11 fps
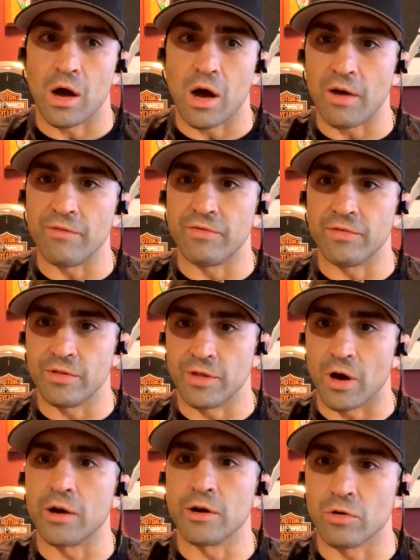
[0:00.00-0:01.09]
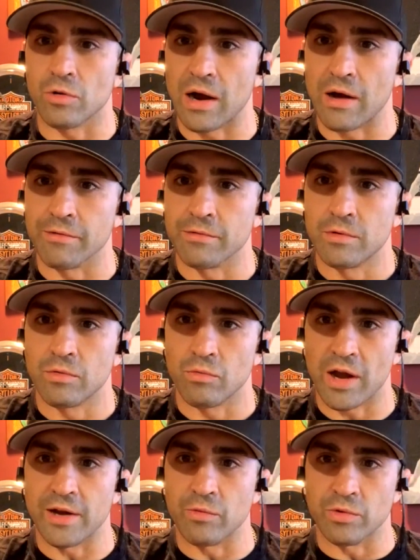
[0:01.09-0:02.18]
of the underground,
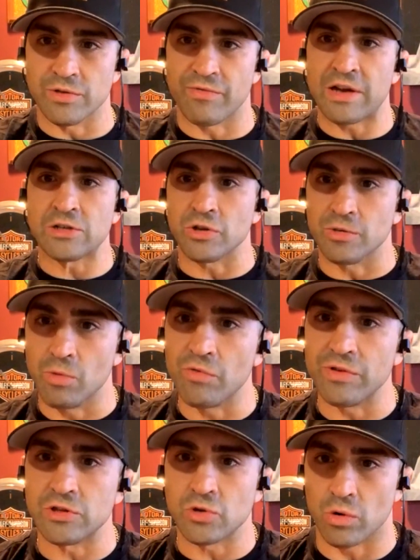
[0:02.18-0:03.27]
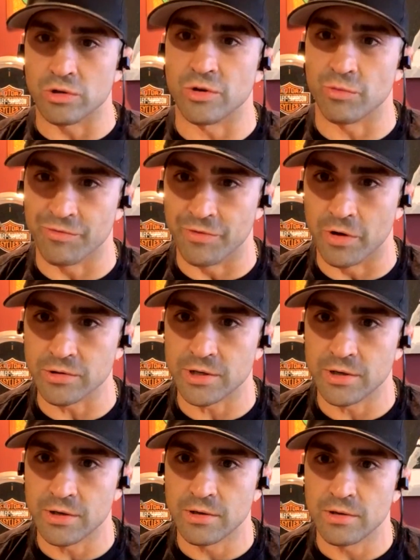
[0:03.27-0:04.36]
right, was eventually moving towards a revolt
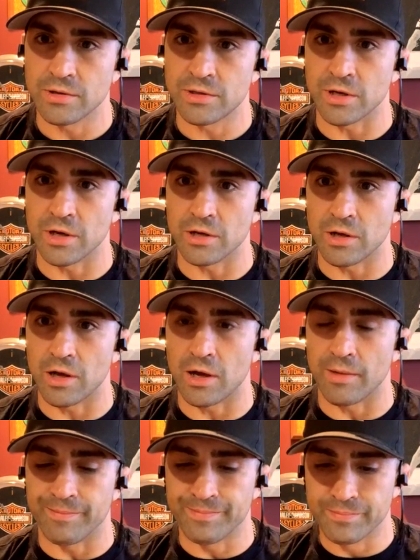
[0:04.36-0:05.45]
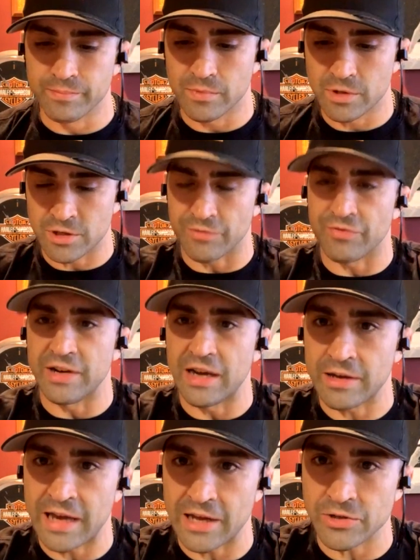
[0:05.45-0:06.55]
to Fidel
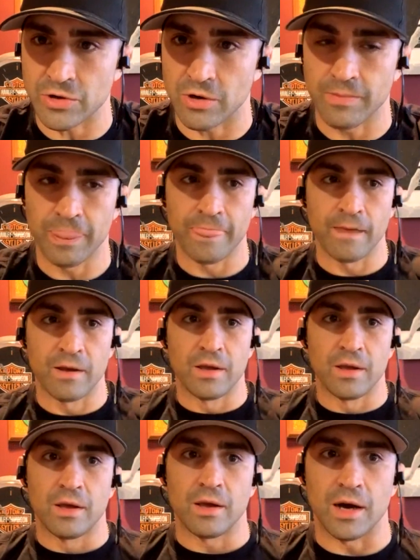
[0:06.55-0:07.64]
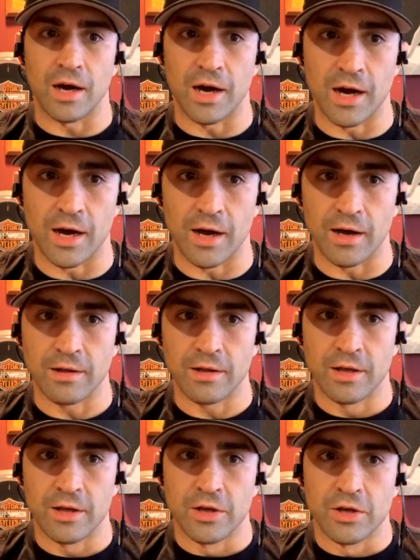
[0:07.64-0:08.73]
Castro.
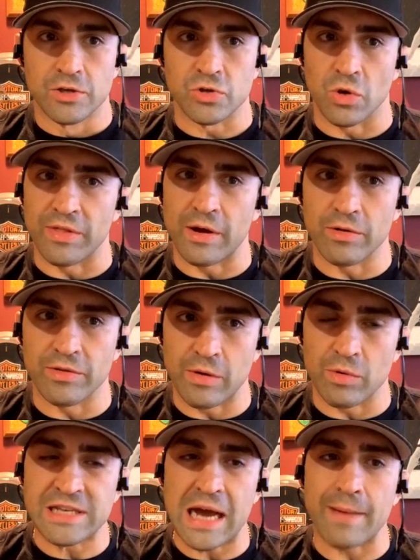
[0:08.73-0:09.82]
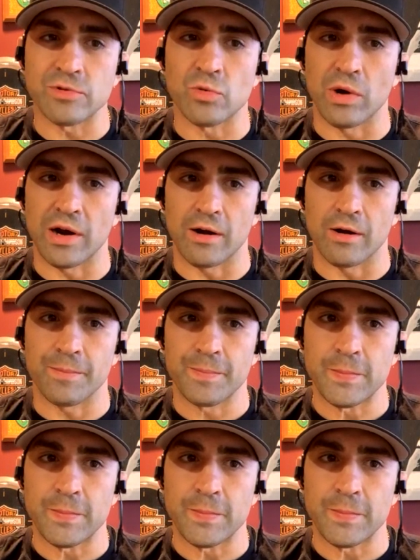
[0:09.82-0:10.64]
So there were times where